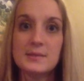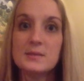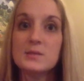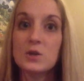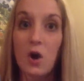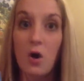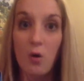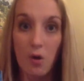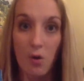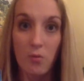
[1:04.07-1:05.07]
to call
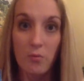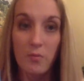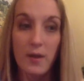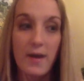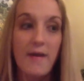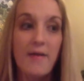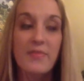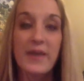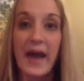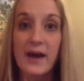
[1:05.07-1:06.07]
home.
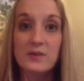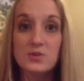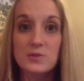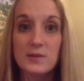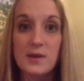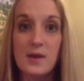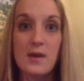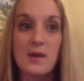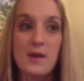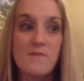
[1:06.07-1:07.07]
They actually
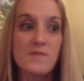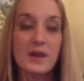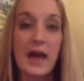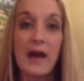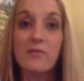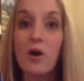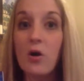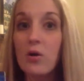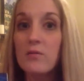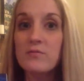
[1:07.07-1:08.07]
even have
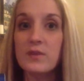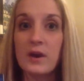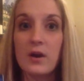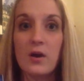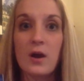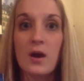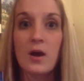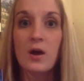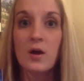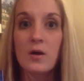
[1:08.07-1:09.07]
all of their
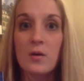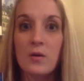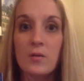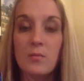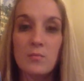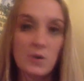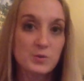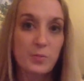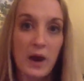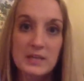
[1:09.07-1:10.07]
most
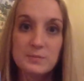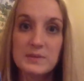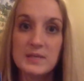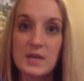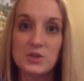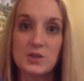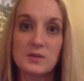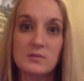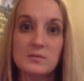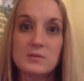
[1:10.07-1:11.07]
prized
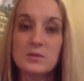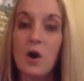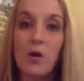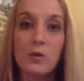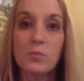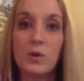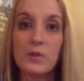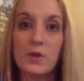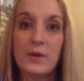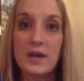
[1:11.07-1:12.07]
possessions all in one
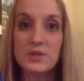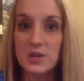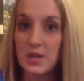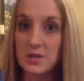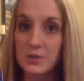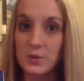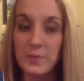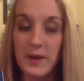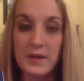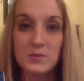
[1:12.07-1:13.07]
location in a
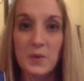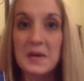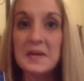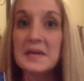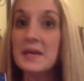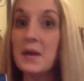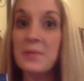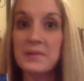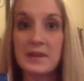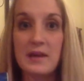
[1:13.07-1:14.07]
suitcase, ready to get up
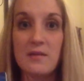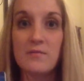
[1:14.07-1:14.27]
and leave.